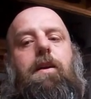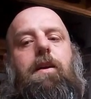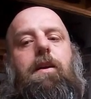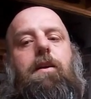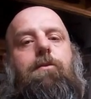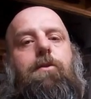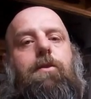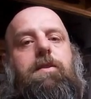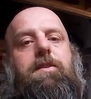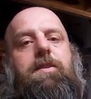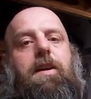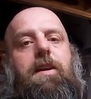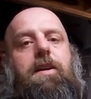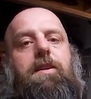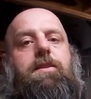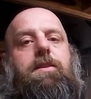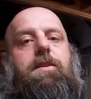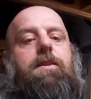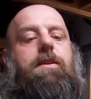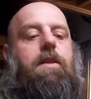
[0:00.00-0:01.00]
If it
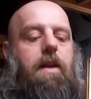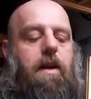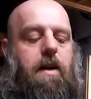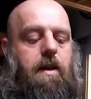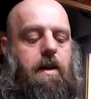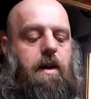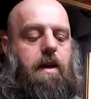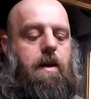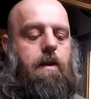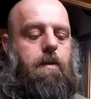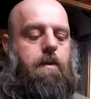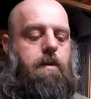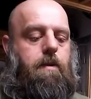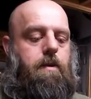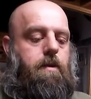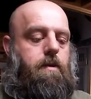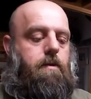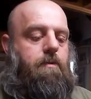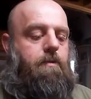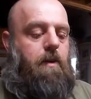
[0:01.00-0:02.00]
stays in there like that,
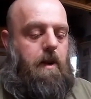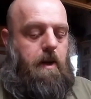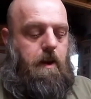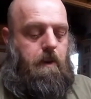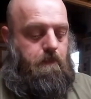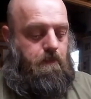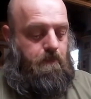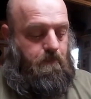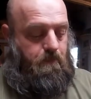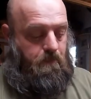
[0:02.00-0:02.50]
you're fine.